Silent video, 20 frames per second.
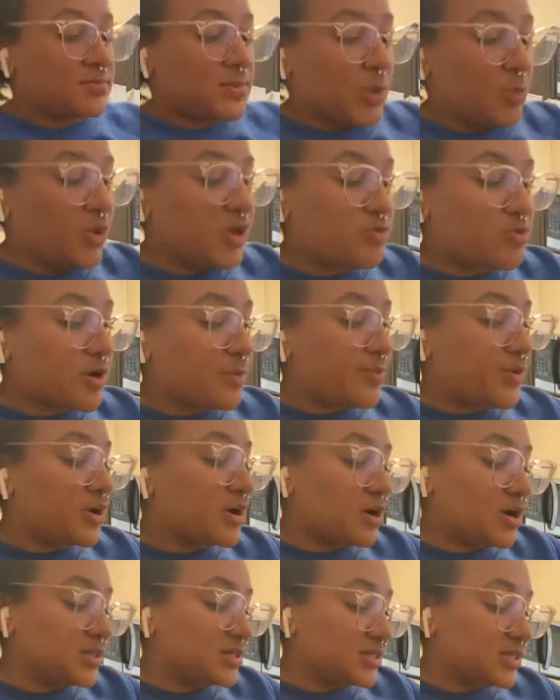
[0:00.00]
We weren't put
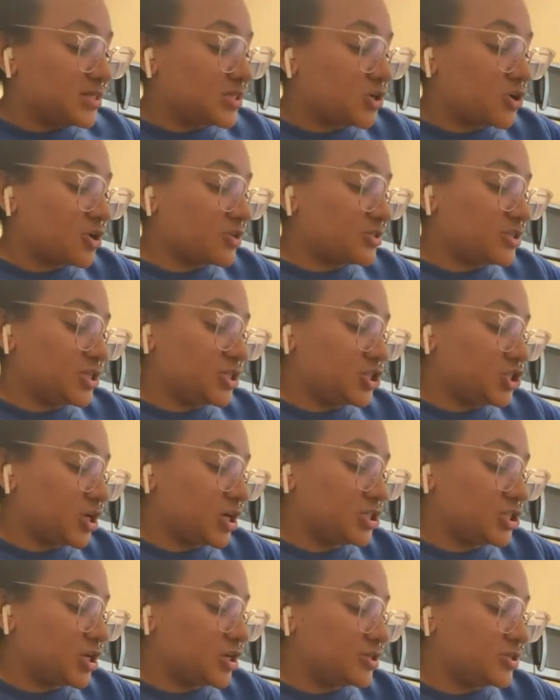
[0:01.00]
on this earth to
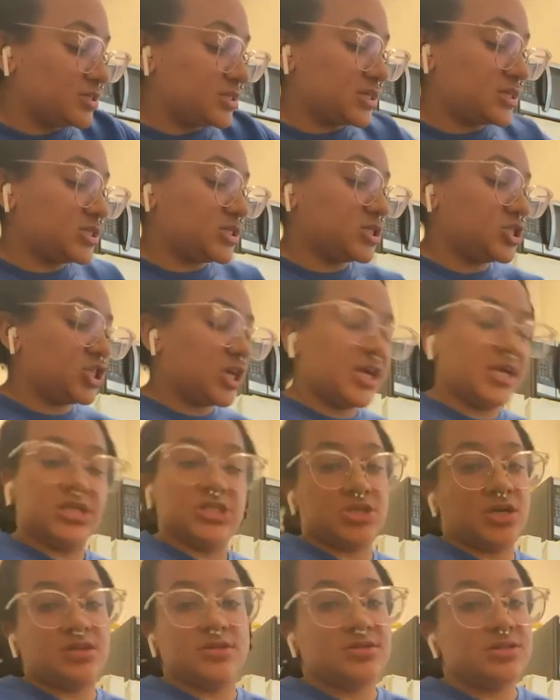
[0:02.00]
judge others and to
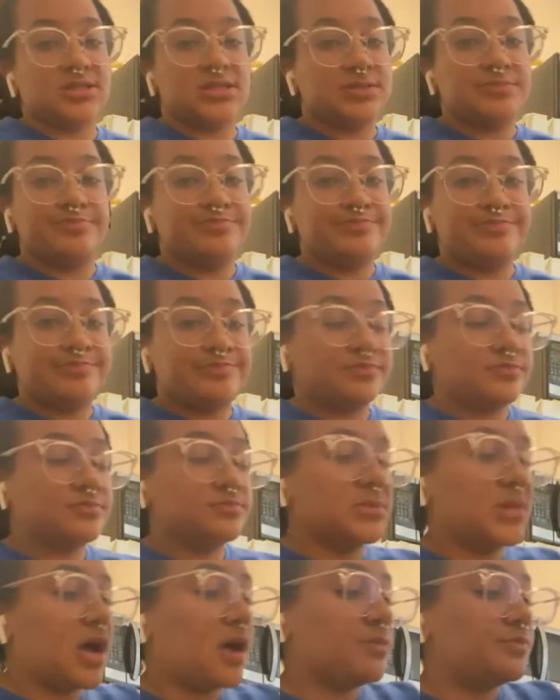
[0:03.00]
change others.
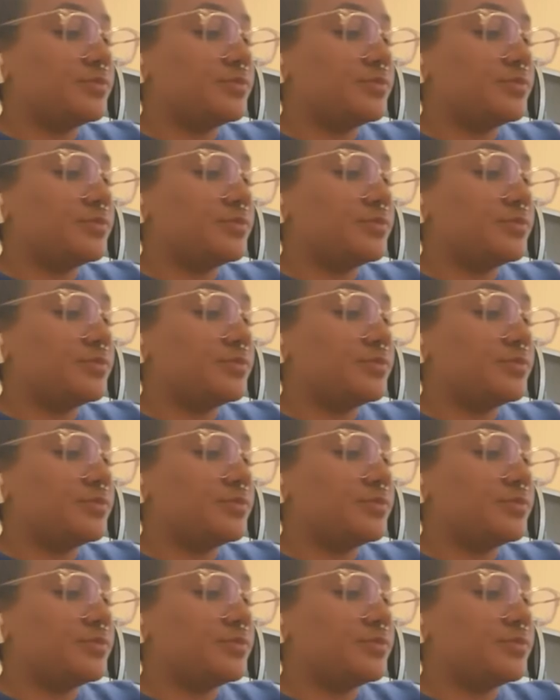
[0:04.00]
No.